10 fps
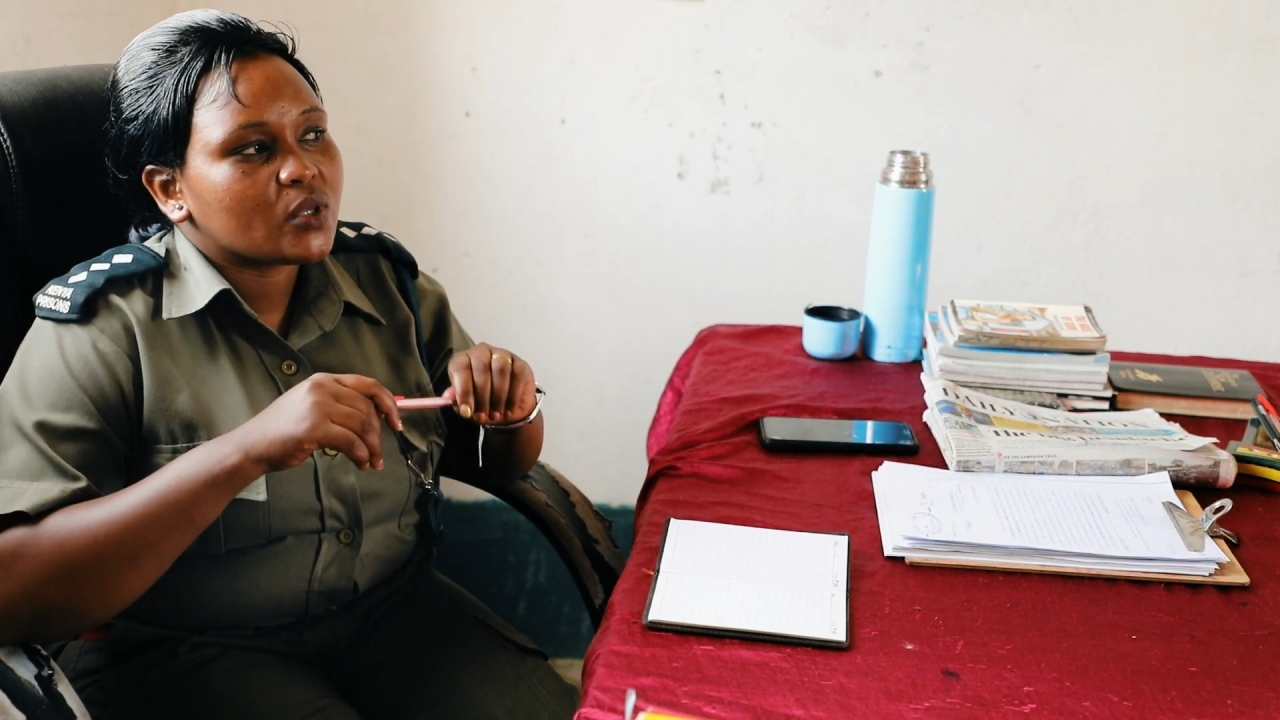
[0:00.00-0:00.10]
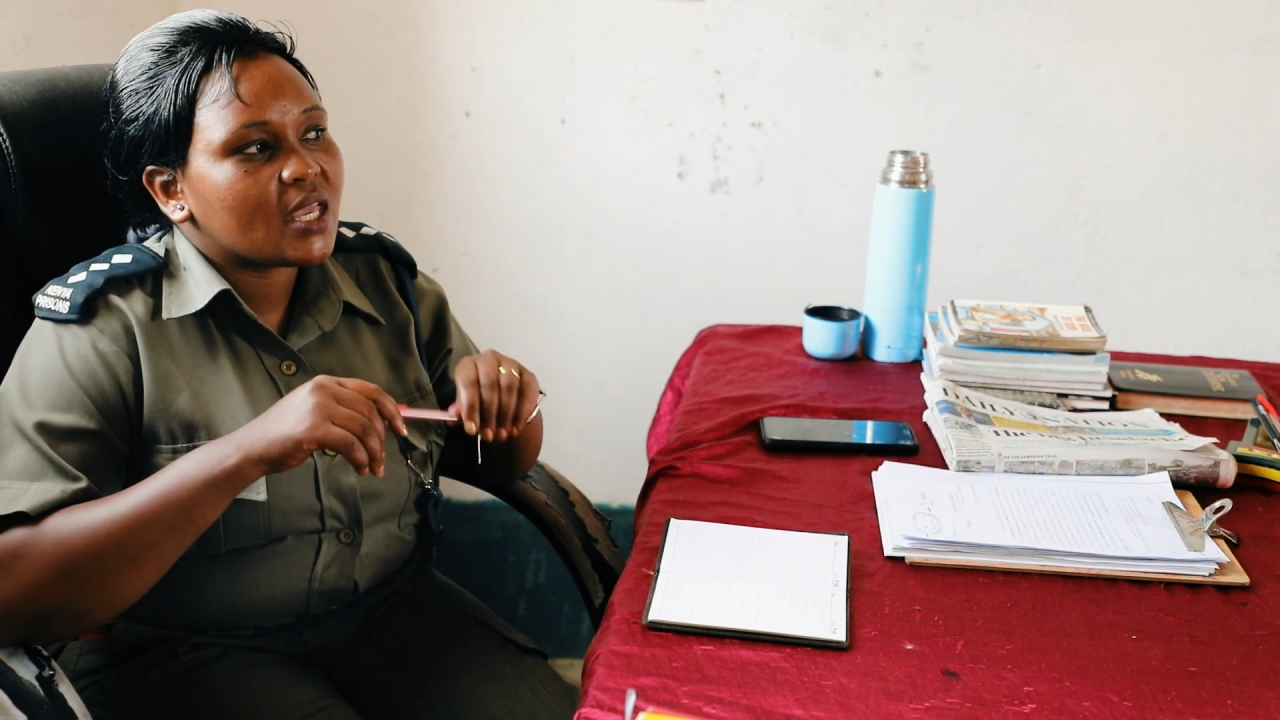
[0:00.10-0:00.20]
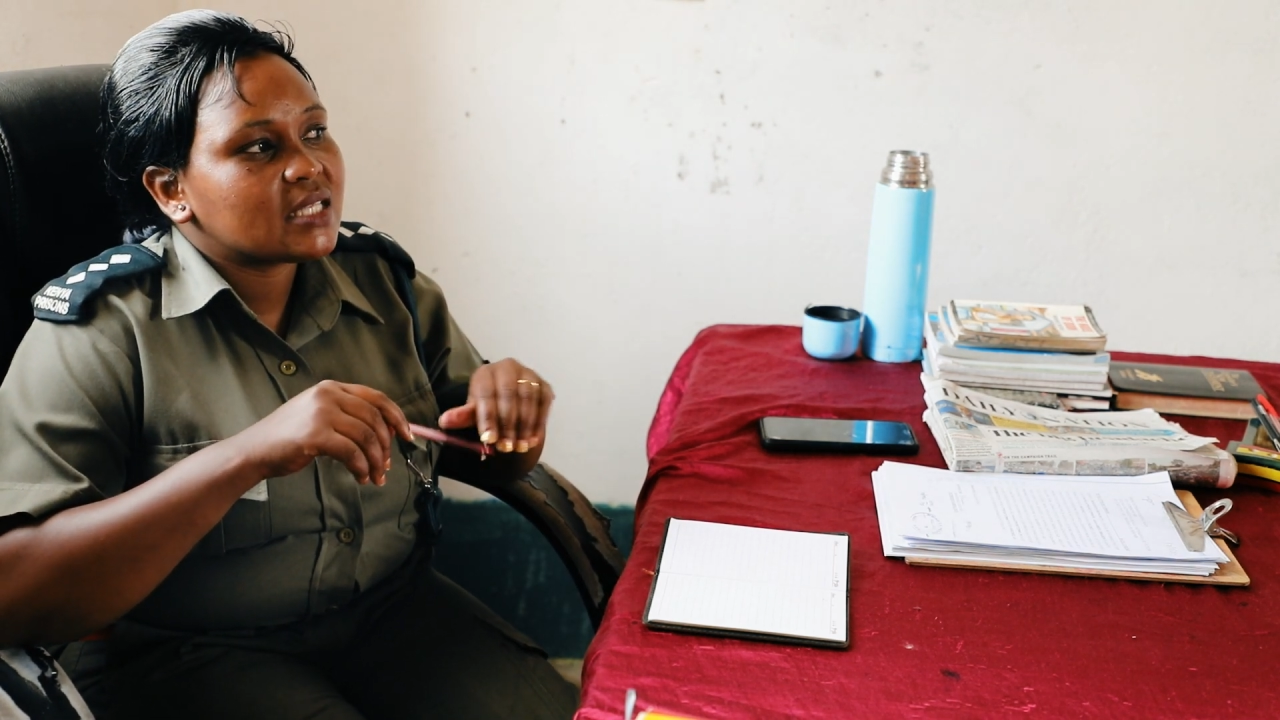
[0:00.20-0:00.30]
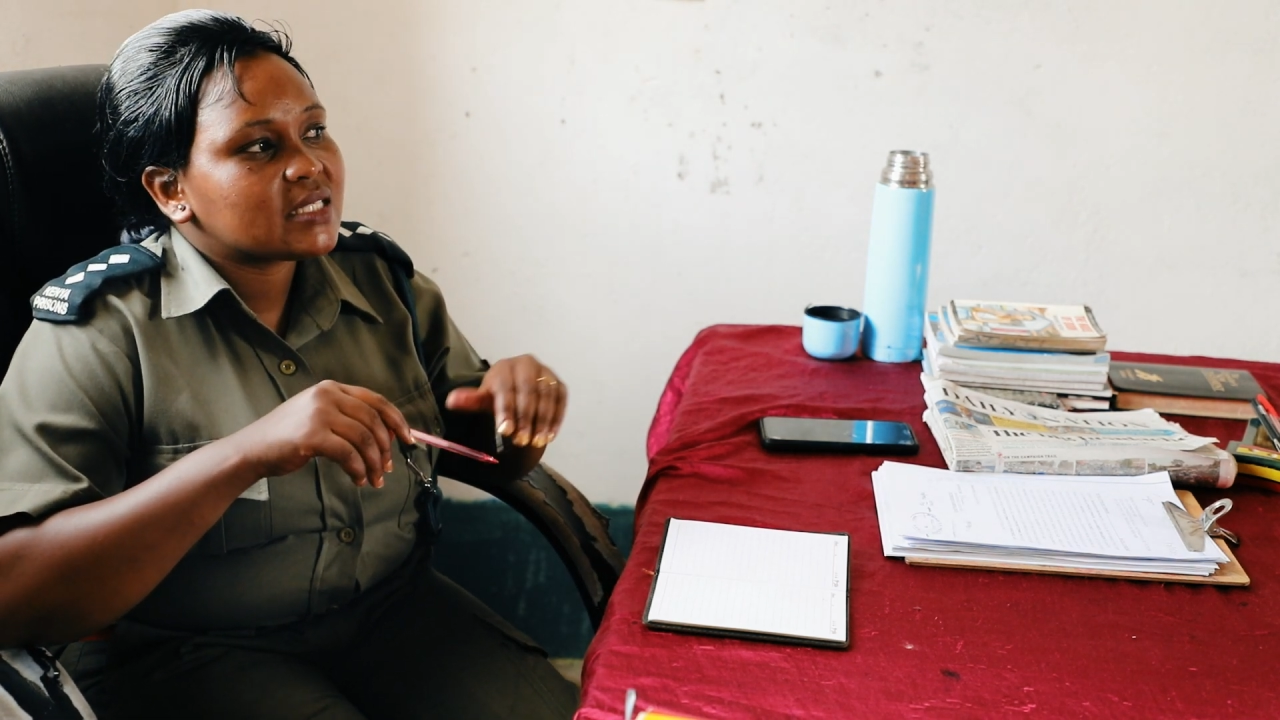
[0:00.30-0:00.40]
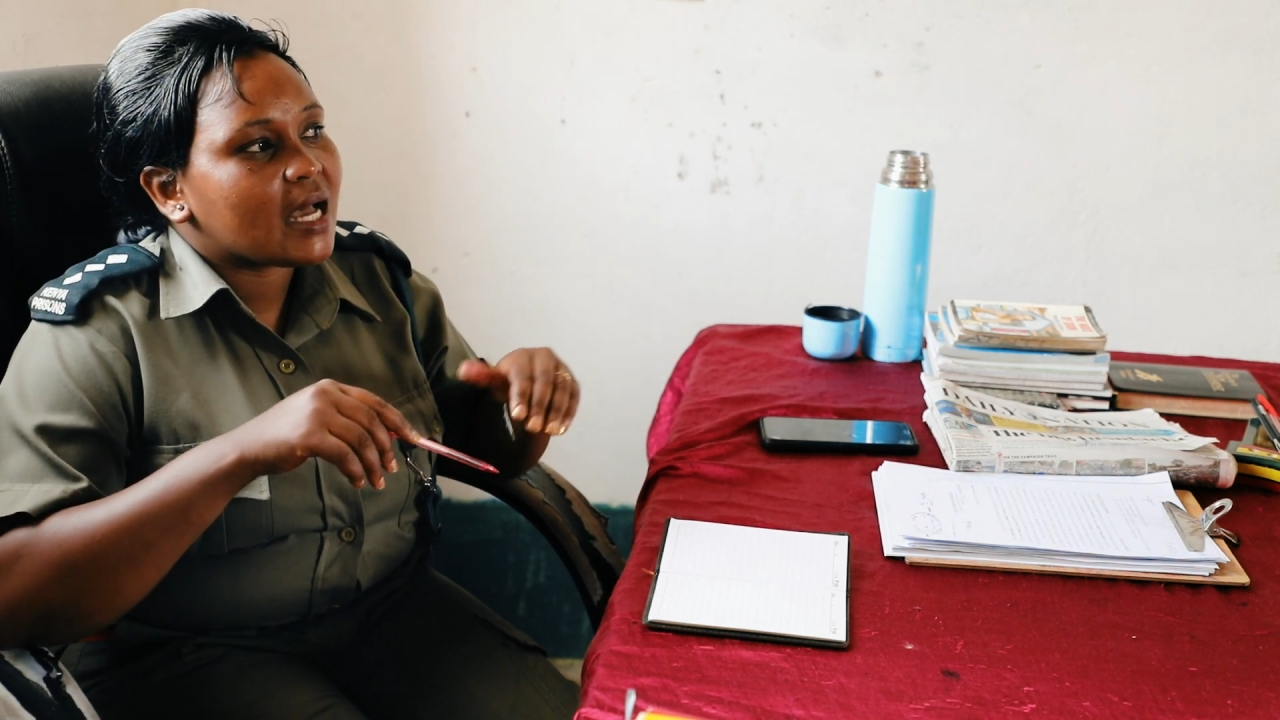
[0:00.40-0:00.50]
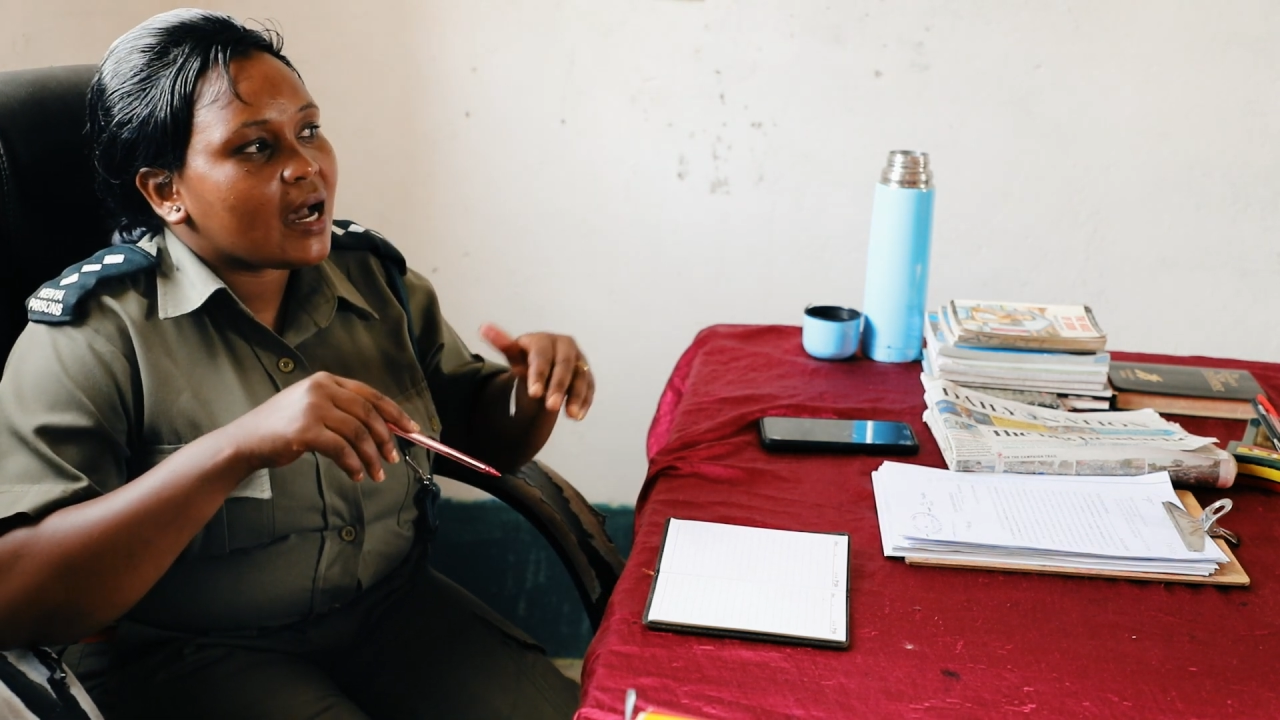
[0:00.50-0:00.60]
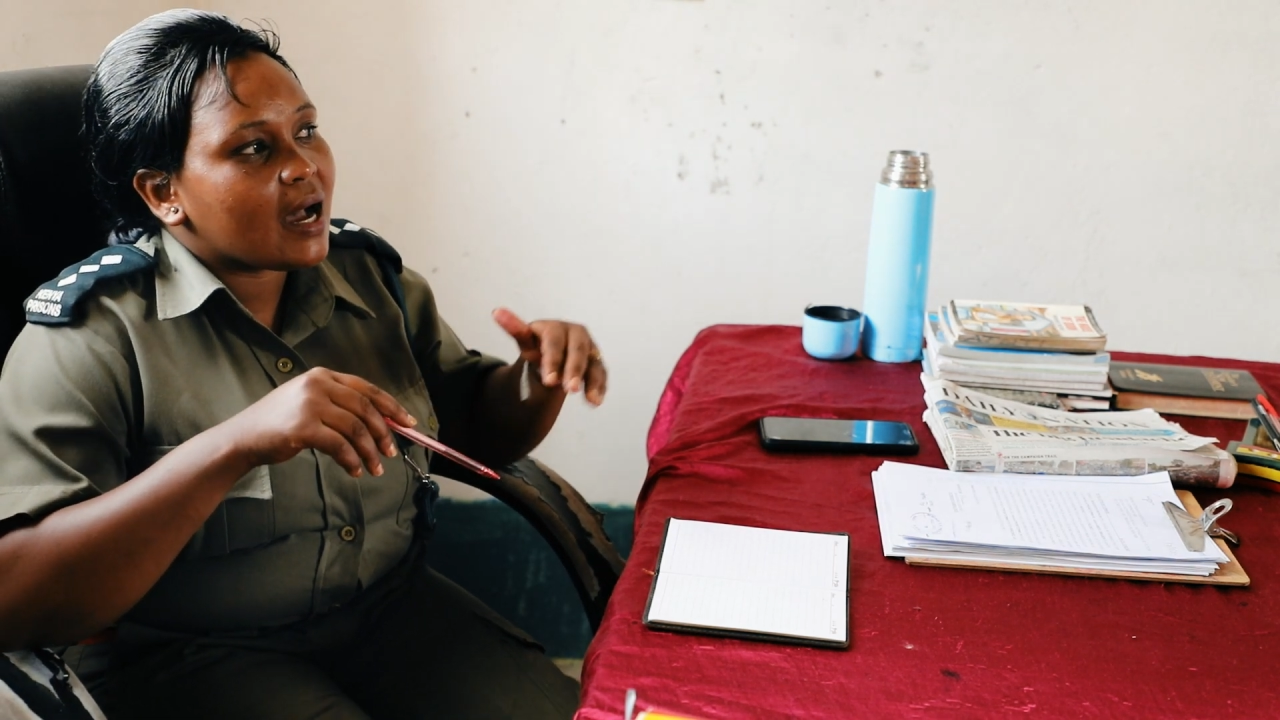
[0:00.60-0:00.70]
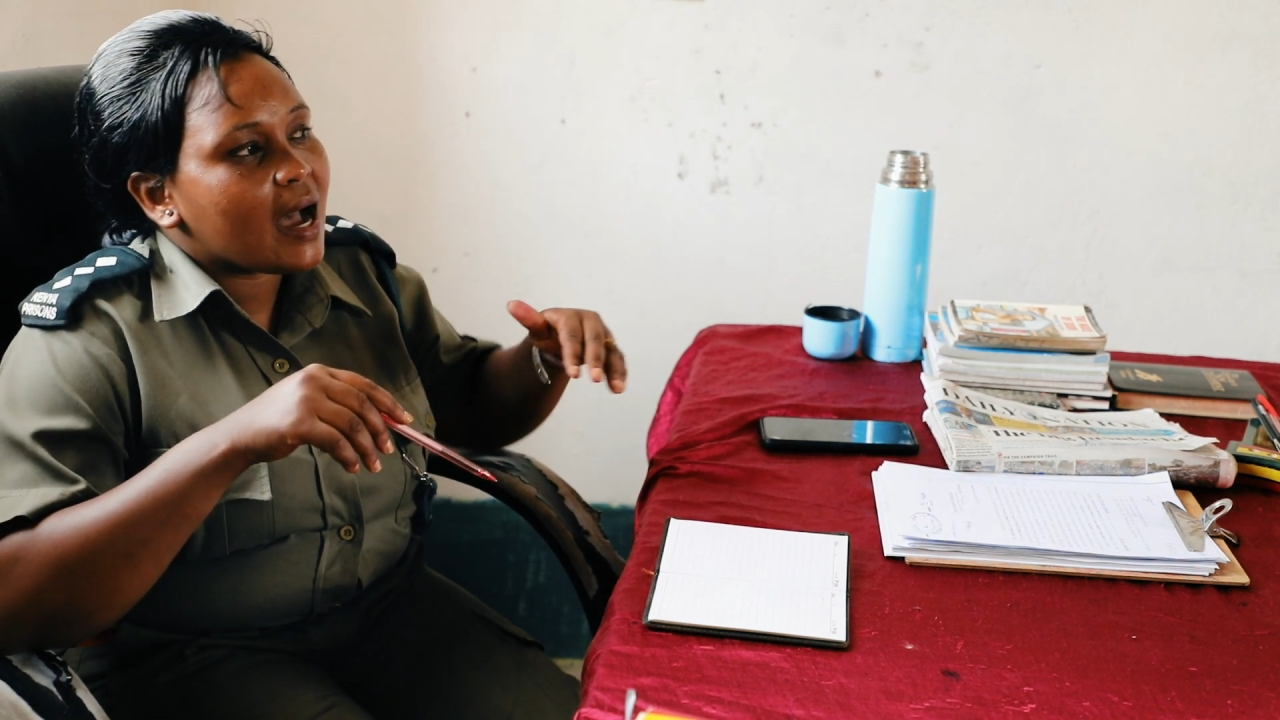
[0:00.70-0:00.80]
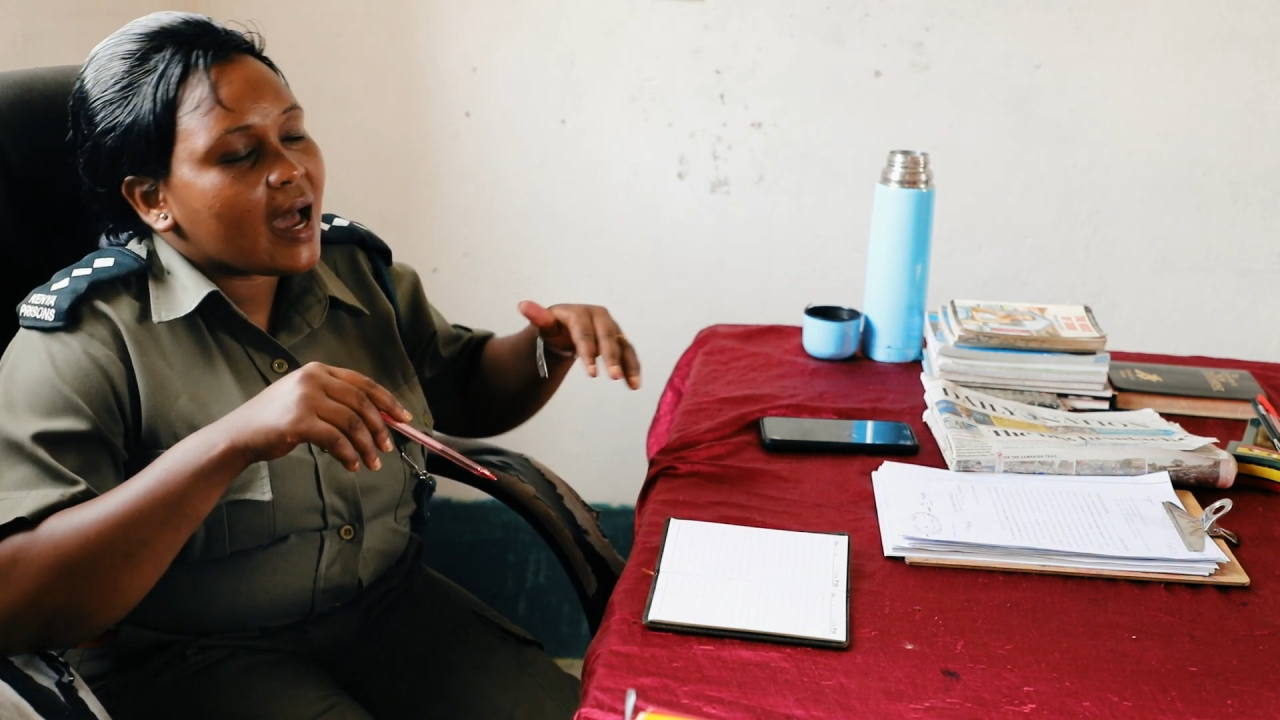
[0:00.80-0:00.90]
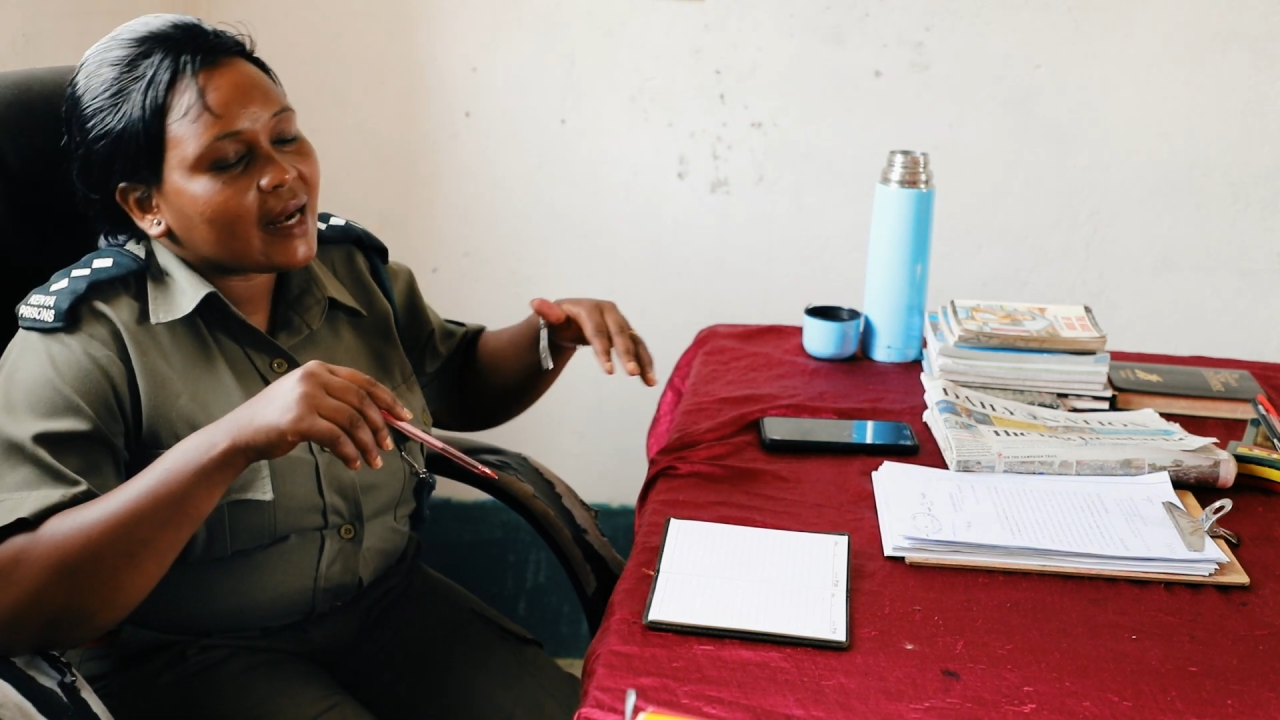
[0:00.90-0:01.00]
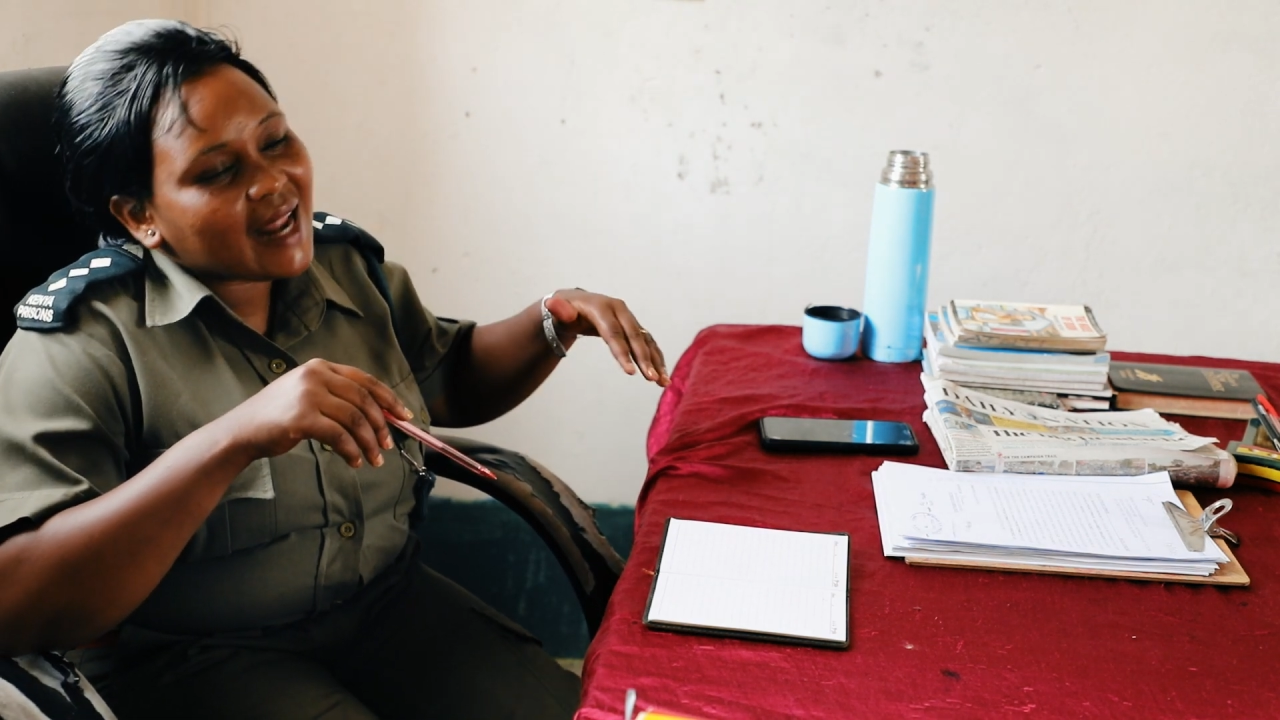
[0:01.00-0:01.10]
get a